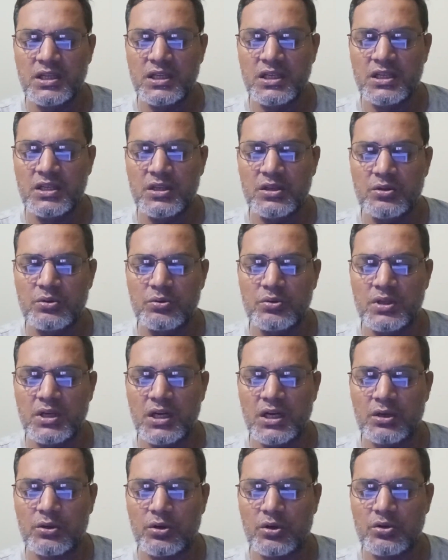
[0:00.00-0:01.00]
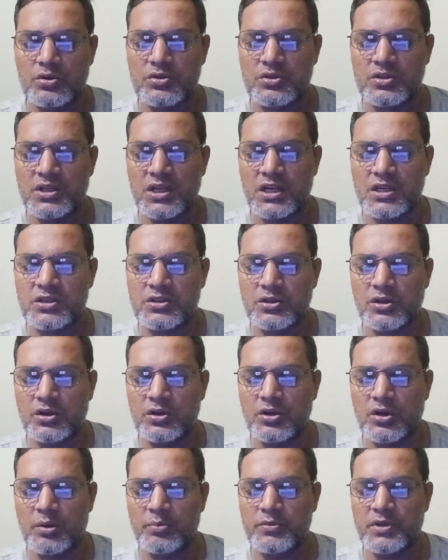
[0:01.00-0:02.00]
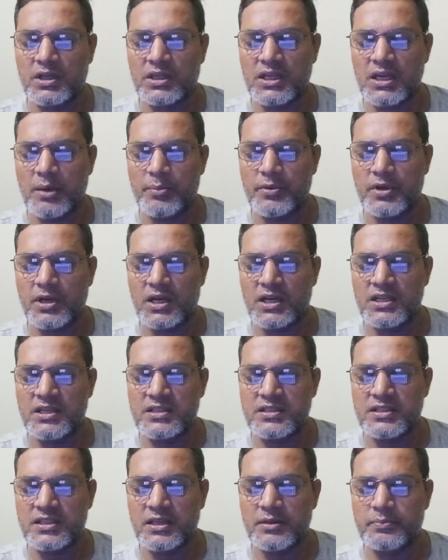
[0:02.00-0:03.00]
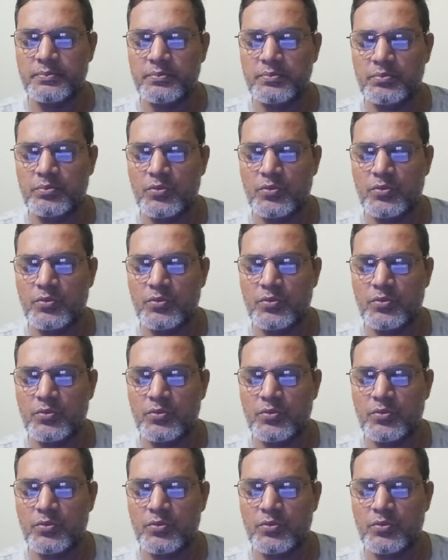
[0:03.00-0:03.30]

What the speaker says: into the construction of the camera itself.